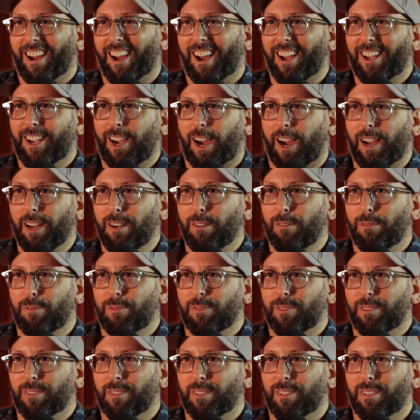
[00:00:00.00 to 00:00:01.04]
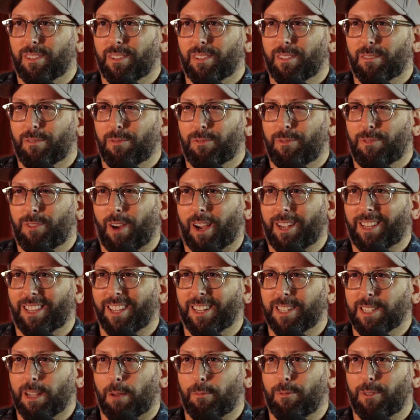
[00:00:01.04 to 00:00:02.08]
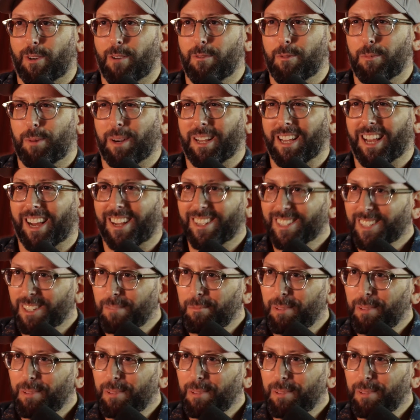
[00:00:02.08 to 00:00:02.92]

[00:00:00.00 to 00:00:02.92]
I kind of fuck things up for everybody else a